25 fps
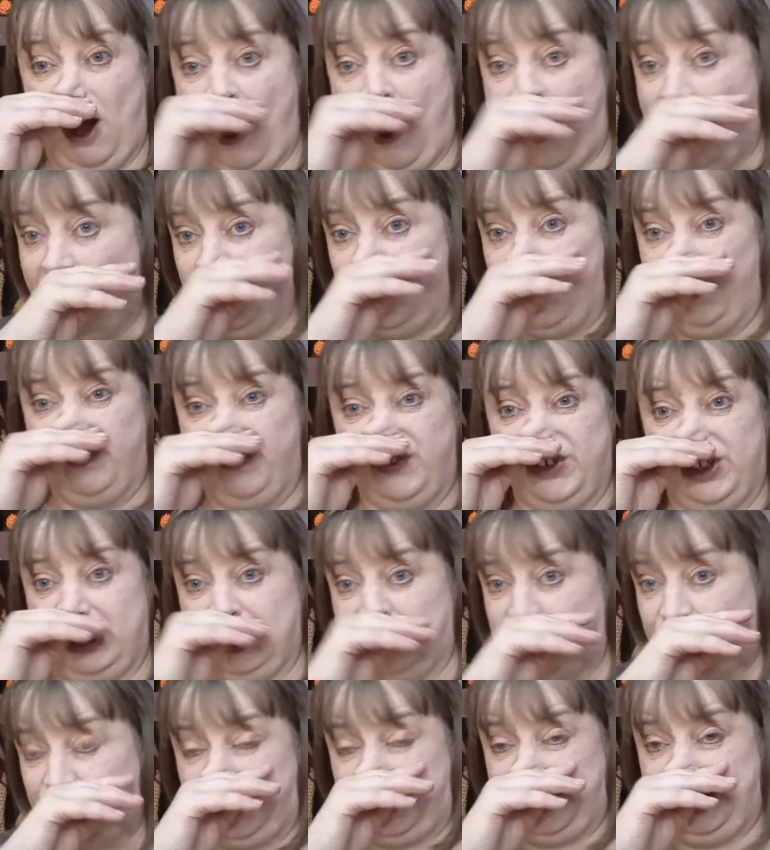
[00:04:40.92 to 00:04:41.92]
all over
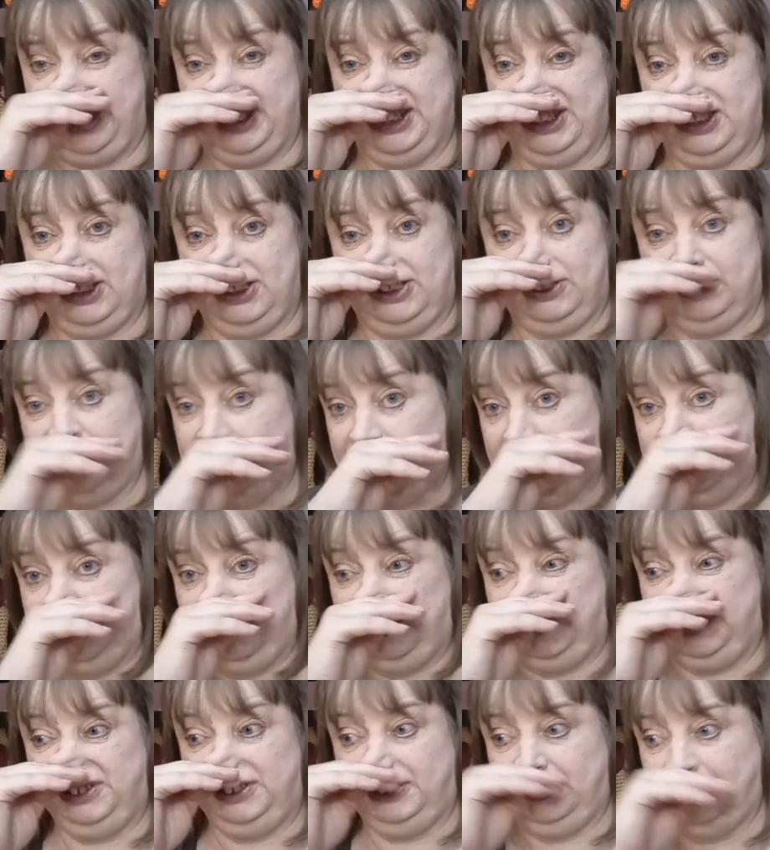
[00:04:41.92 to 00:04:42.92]
the treats.
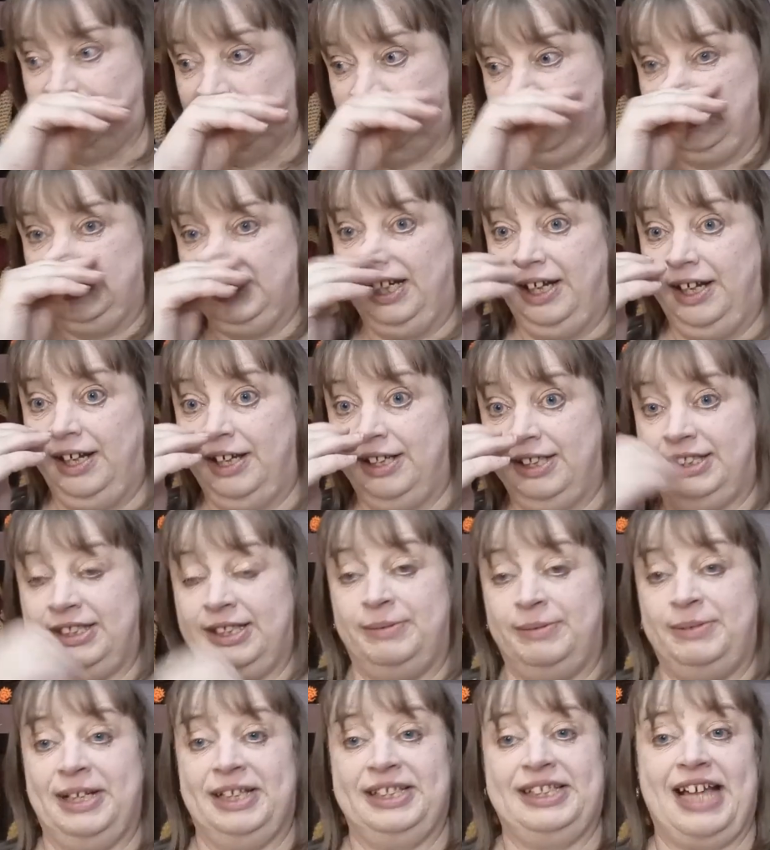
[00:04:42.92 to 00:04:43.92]

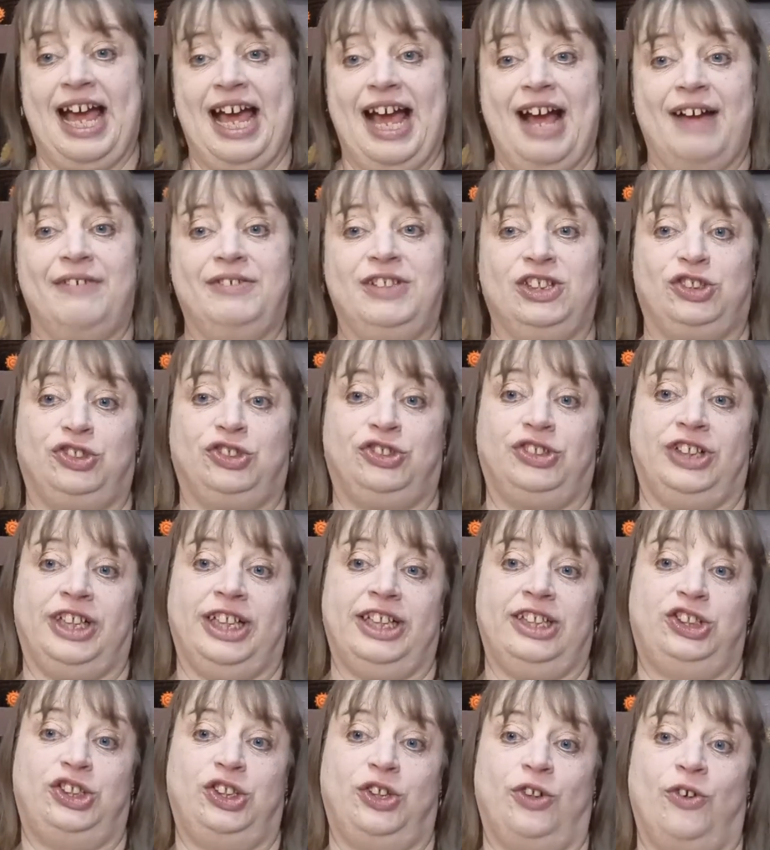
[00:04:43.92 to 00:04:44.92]
Sometimes I have to
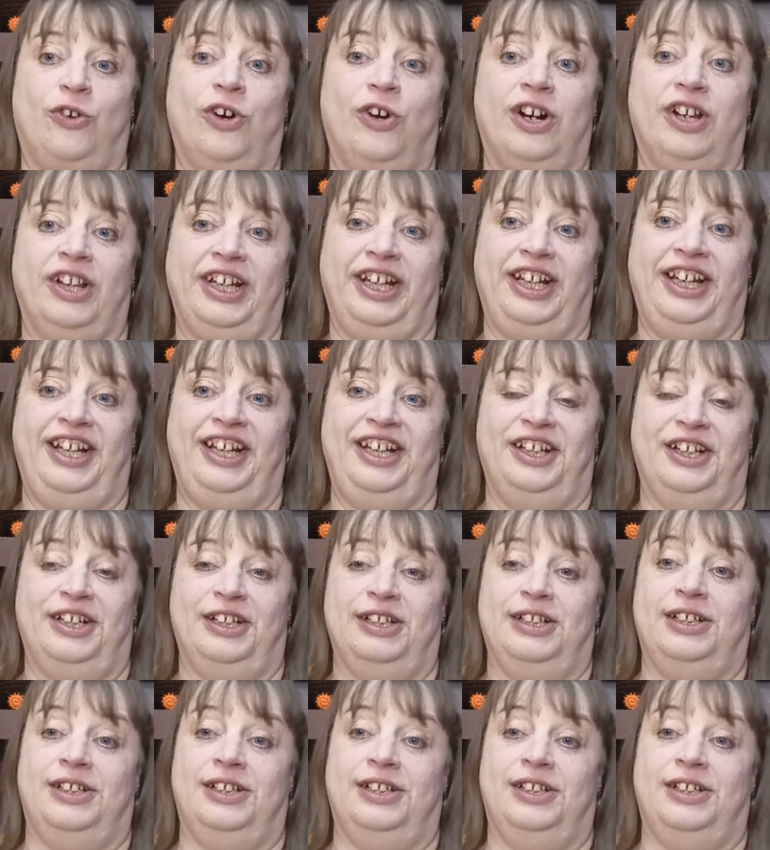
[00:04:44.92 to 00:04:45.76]
trick Chorley